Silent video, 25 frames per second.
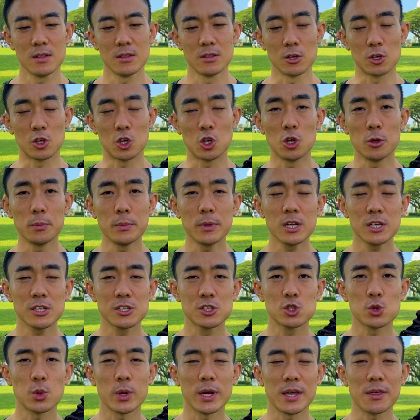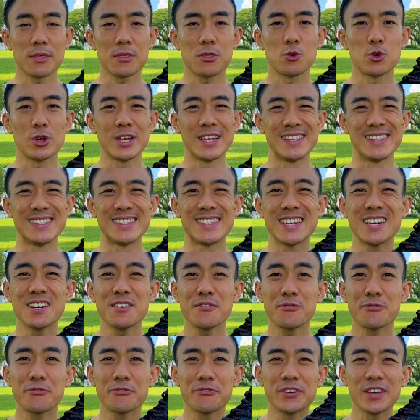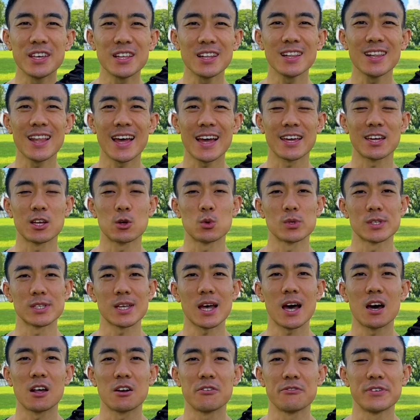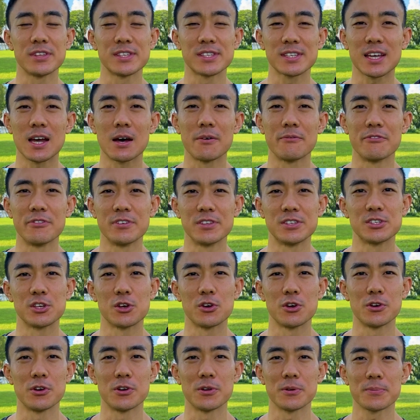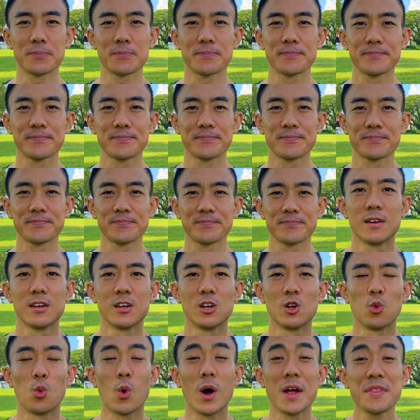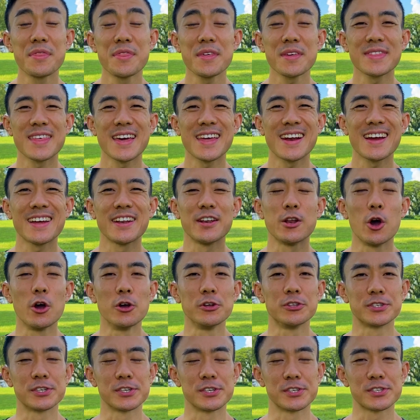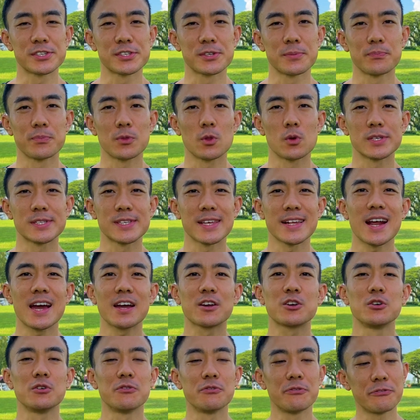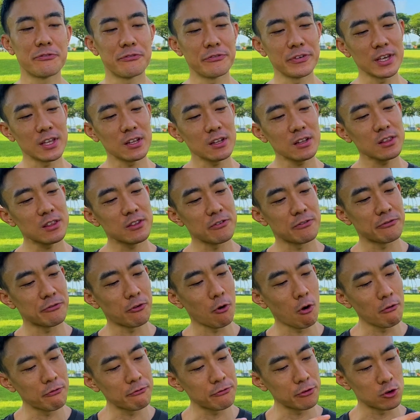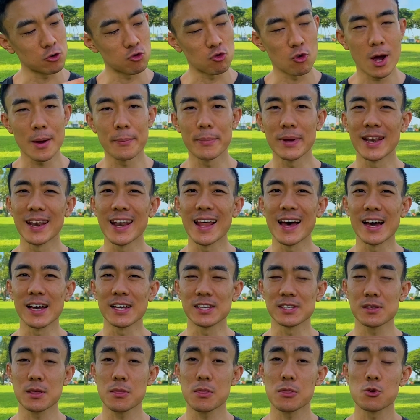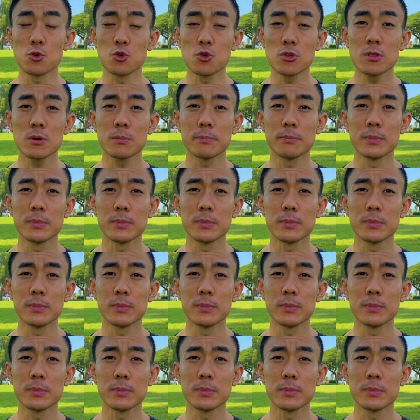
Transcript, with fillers: the Cumulus 23 didn't feel like it was out of its comfort zone. One thing that I noticed was that I could feel the forefoot rubber lugs through the